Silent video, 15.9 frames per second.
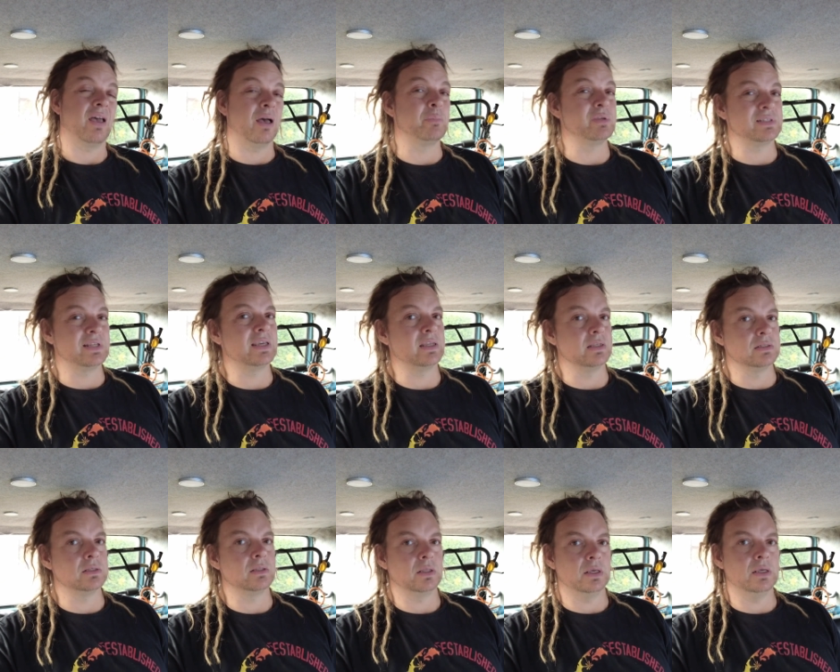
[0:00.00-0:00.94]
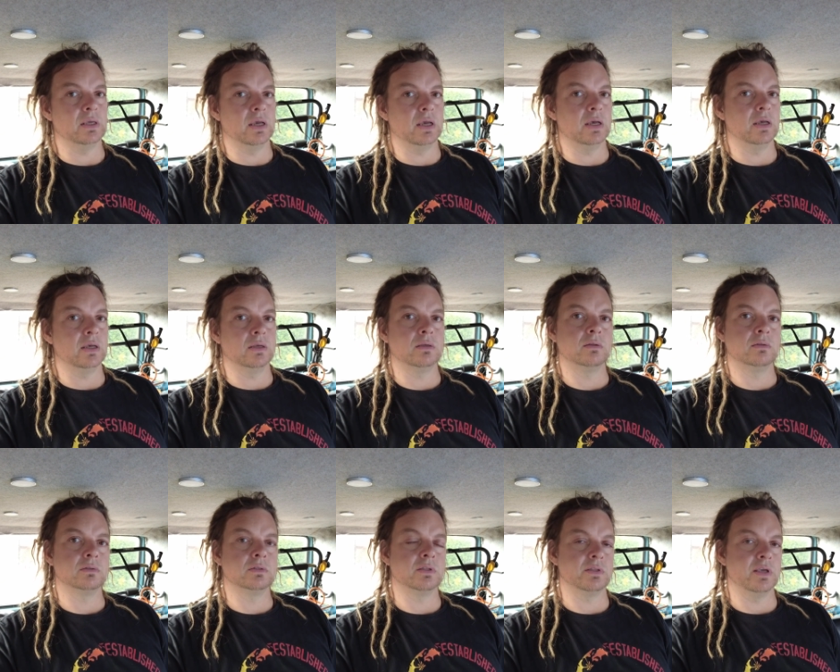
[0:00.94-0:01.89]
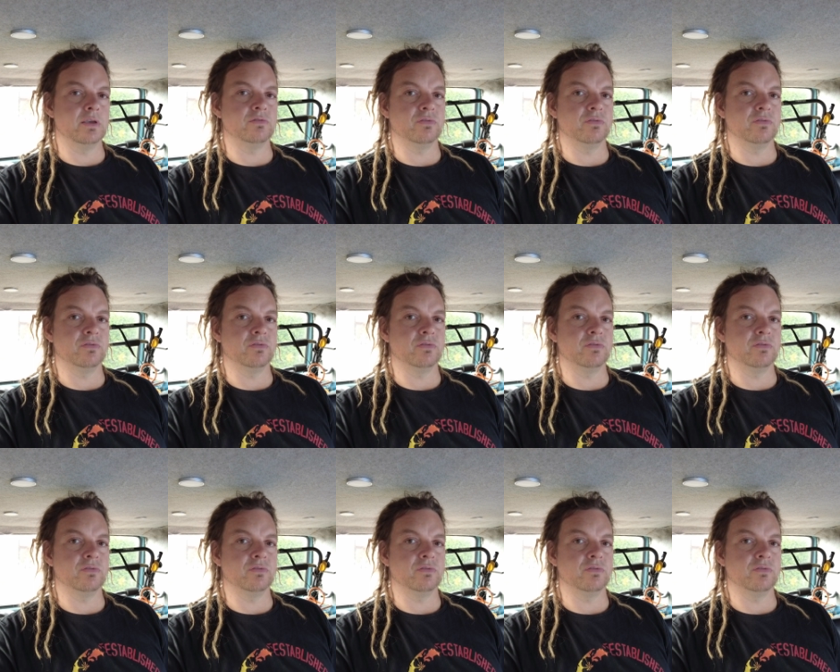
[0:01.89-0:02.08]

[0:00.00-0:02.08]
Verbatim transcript: I'll be sticking to the uh, to the